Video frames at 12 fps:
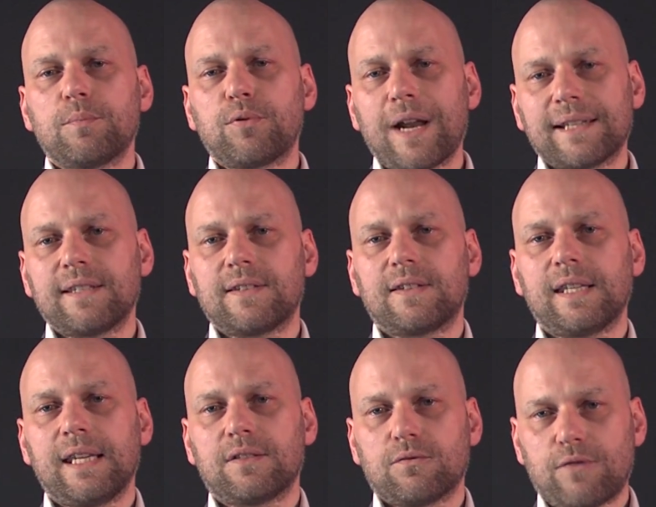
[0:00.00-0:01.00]
practice
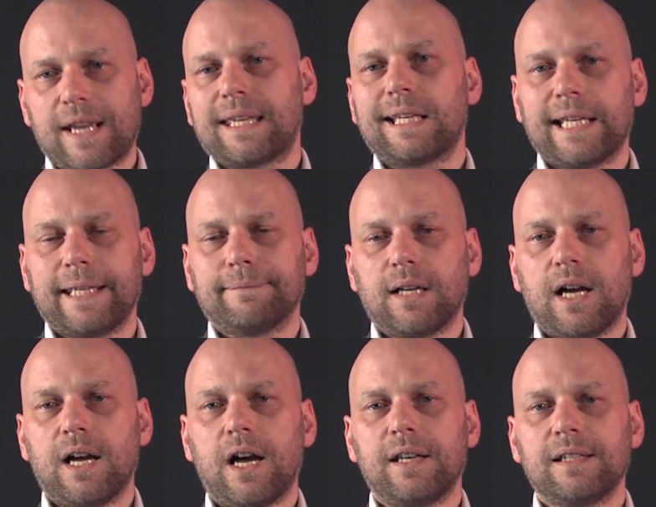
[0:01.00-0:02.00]
these regularly,
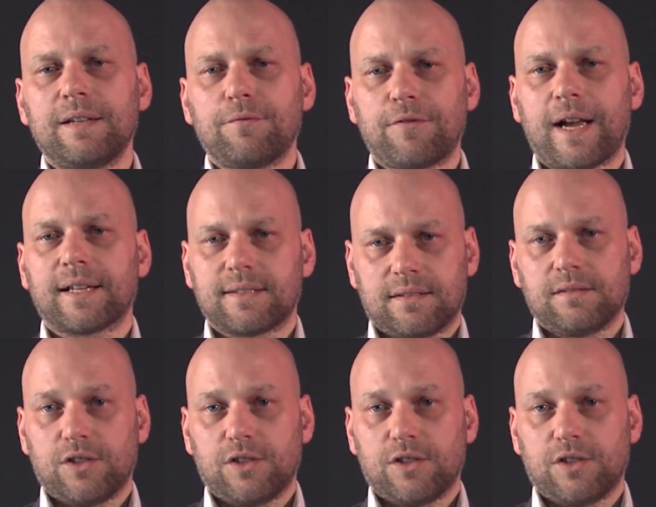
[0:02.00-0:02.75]
uh, and in fact,